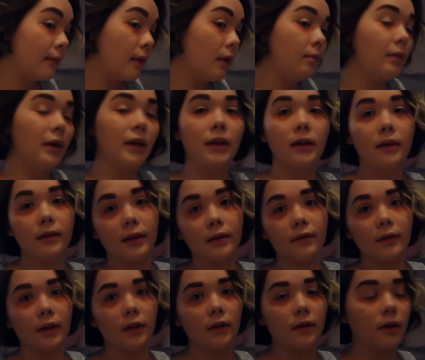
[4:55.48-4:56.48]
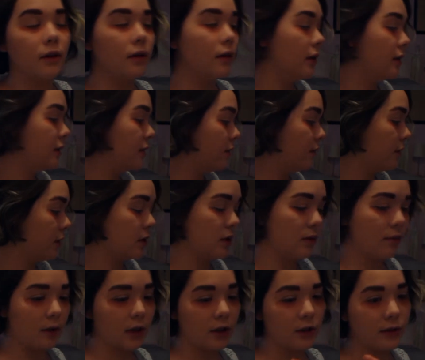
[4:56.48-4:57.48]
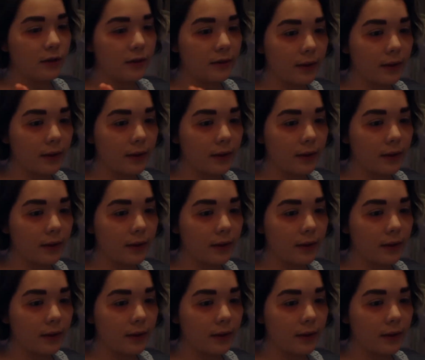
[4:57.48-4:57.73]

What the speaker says: but you live and you learn. It's first impressions,